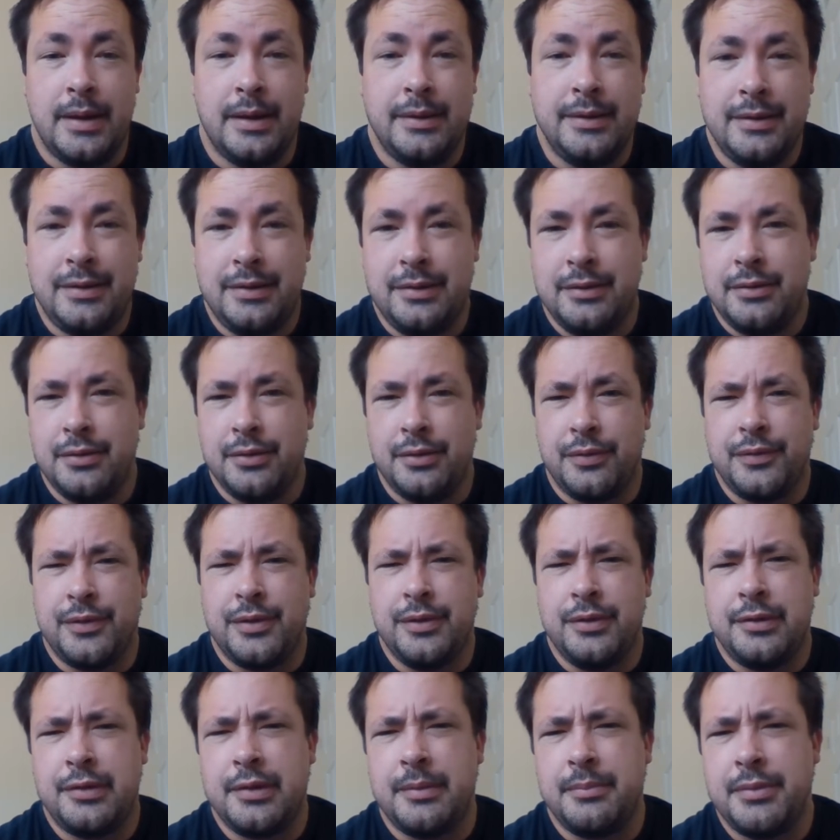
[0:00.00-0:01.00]
And this is
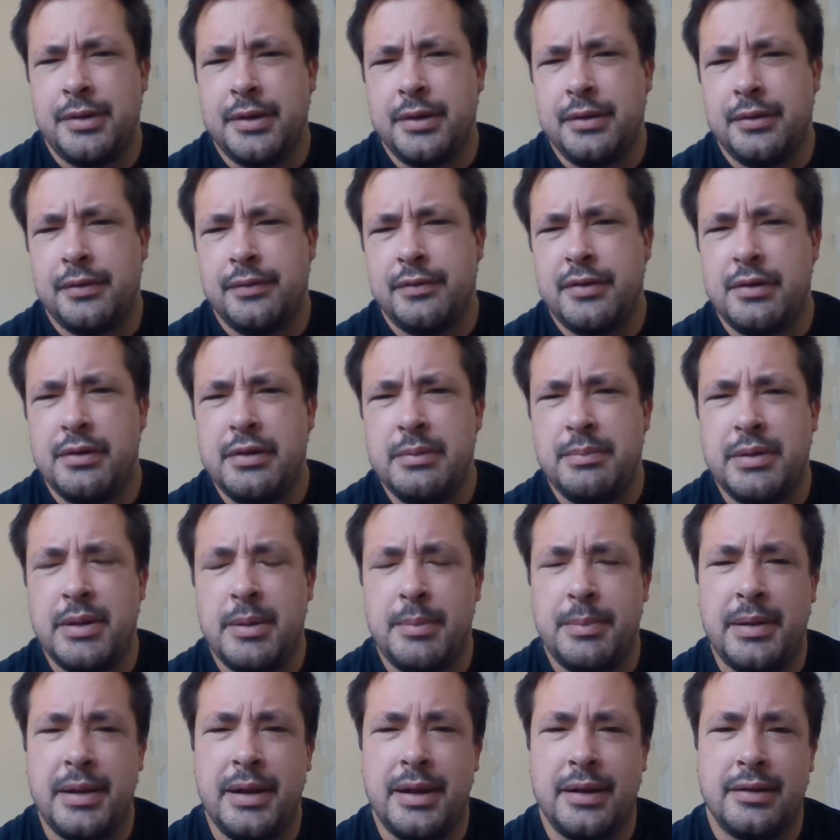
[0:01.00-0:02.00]
often something that's very
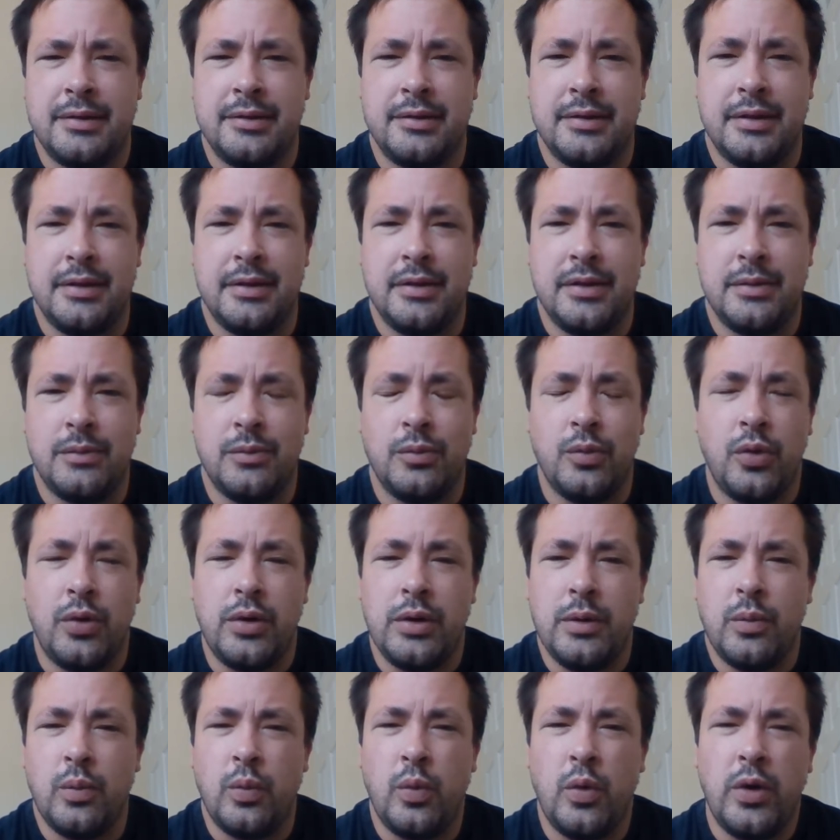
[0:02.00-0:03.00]
perplexing.
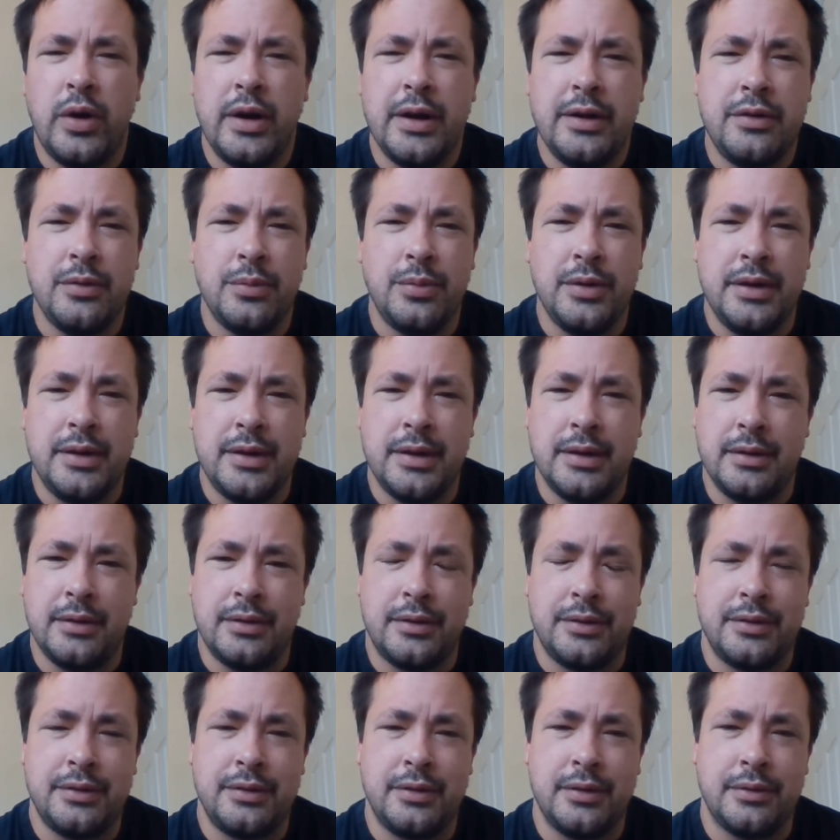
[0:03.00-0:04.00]
Why, why do we kill
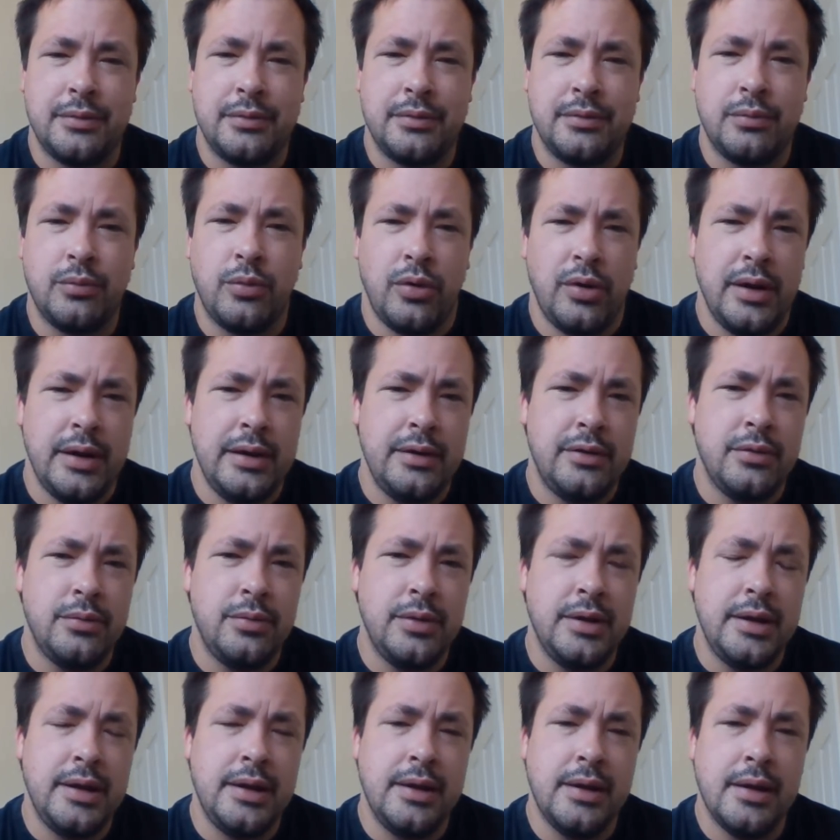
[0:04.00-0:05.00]
ourselves? Why do
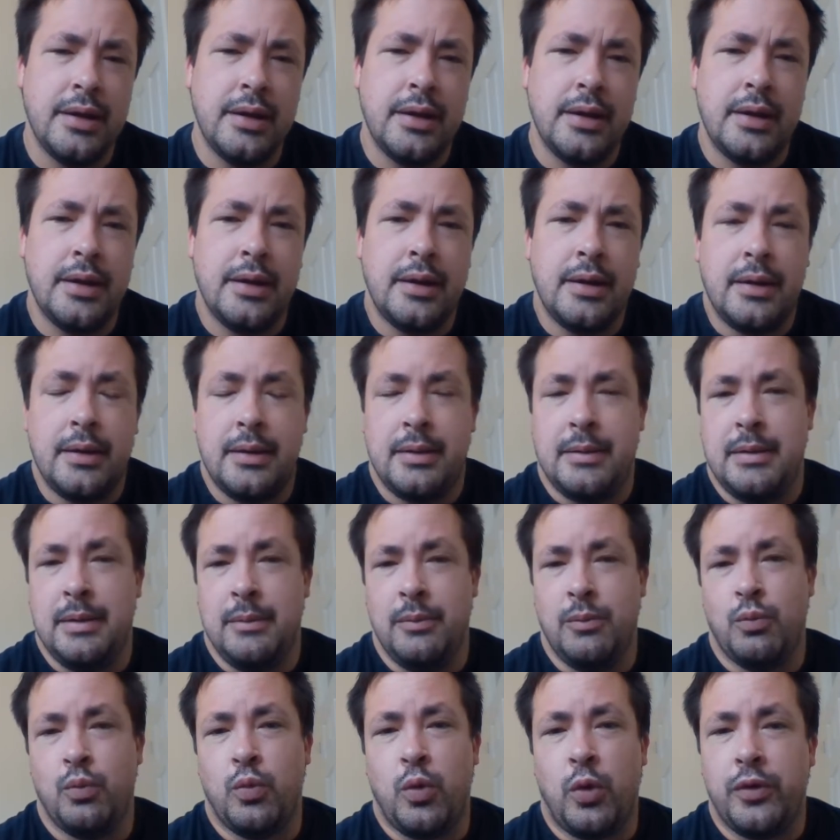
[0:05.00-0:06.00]
we
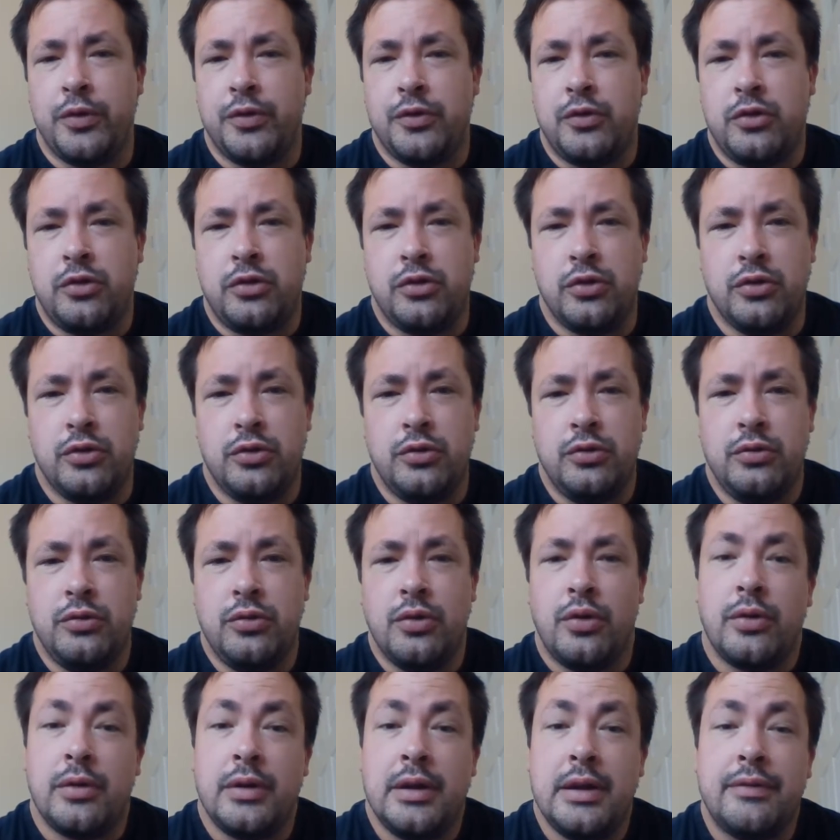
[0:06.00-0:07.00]
want to
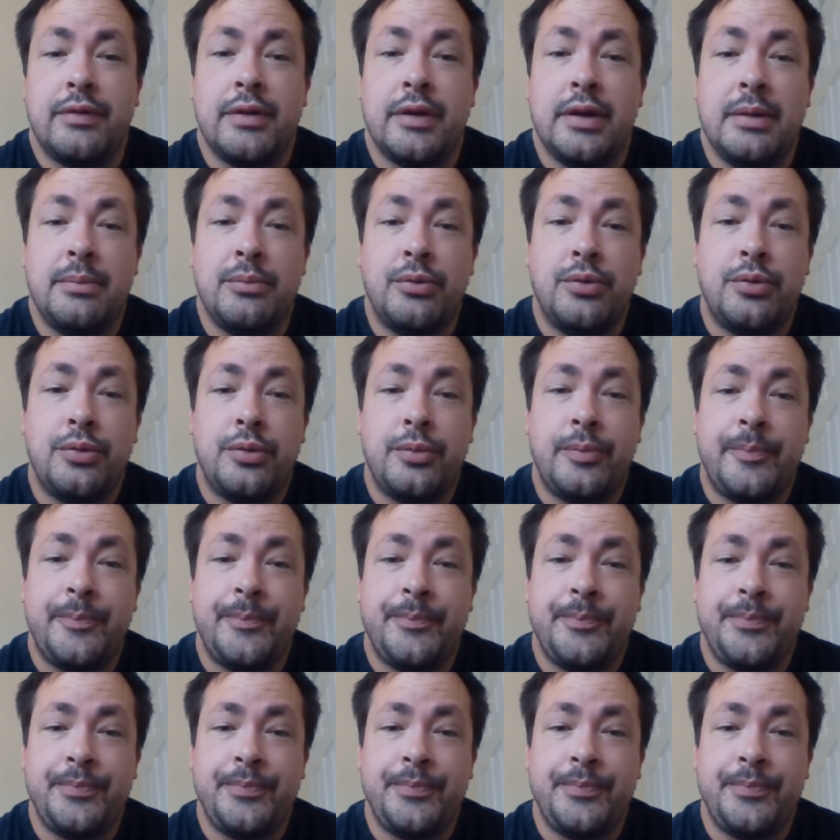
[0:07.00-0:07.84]
not live anymore?